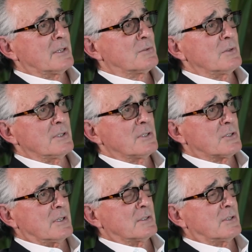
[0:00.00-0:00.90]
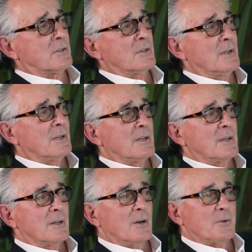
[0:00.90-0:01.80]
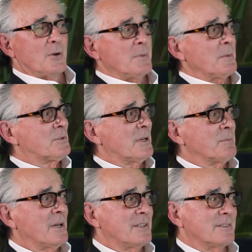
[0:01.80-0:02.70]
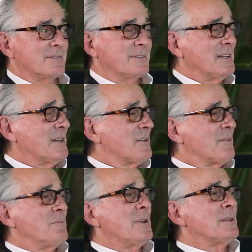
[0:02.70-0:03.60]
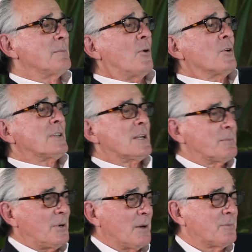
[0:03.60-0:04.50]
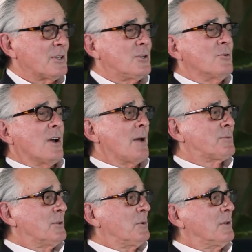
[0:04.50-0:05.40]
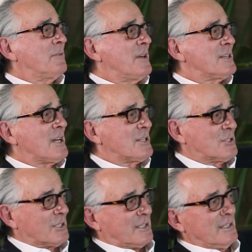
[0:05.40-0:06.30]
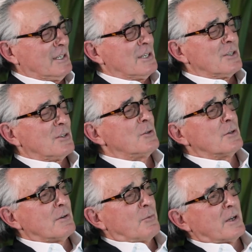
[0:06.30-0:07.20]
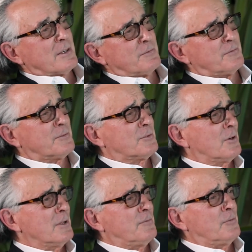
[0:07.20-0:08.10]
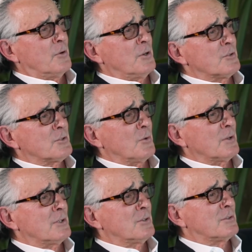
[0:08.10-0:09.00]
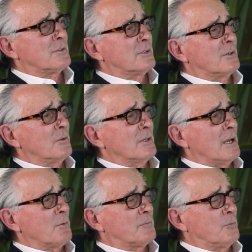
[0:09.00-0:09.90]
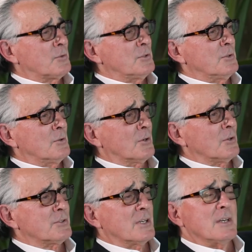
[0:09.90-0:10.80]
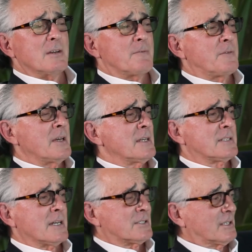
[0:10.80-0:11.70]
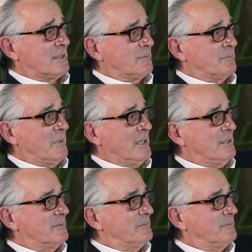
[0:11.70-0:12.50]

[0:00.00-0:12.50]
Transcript: It's really just, he said, oh, don't be upset, mate. Me and the boys down at the pub think you were absolutely fantastic. You are what, 34 years old and you're going out with 14 year old girls? Fantastic, mate.